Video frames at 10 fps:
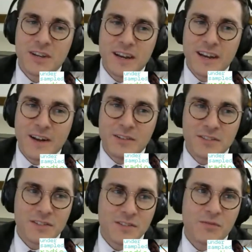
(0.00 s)
an
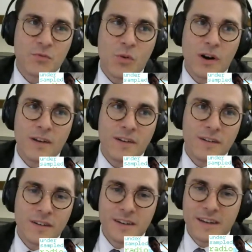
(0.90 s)
analysis of one
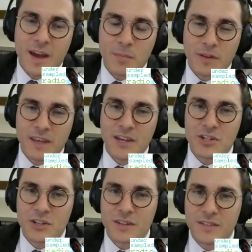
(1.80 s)

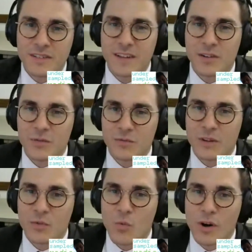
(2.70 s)
application in
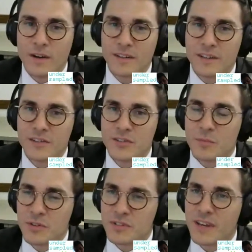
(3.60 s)
one
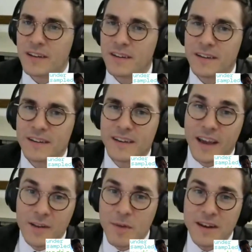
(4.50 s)
consumer setting,
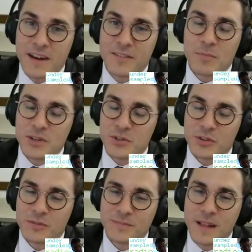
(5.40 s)
and it may not even be true.
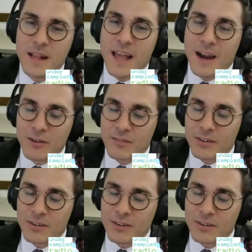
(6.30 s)
However,